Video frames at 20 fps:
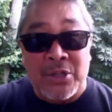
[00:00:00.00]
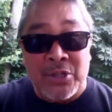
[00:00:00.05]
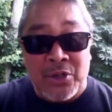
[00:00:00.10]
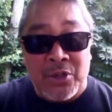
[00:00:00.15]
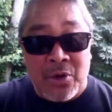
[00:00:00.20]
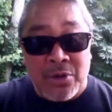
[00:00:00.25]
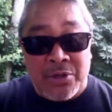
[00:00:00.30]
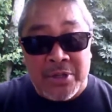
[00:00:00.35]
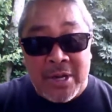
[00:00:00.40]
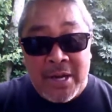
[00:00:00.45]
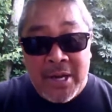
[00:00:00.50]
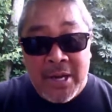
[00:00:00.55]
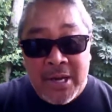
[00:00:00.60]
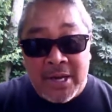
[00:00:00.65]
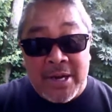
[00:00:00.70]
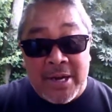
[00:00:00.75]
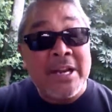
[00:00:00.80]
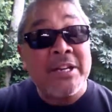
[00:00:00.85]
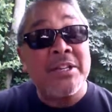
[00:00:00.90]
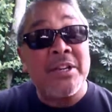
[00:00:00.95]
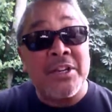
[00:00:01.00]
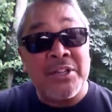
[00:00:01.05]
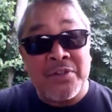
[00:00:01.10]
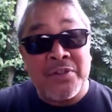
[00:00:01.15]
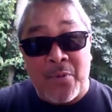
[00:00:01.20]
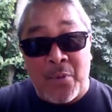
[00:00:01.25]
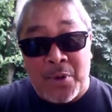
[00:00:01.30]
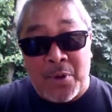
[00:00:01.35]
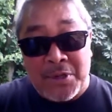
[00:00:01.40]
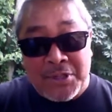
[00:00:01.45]
in church in Exodus
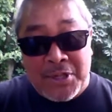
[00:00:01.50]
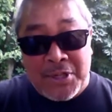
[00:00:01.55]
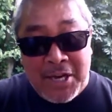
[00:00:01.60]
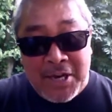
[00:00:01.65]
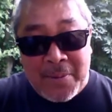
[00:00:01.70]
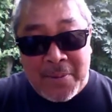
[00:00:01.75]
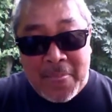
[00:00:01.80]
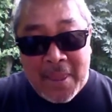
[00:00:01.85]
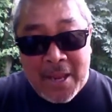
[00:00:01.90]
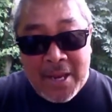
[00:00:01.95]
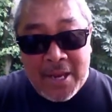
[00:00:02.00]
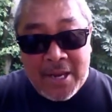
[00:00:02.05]
14,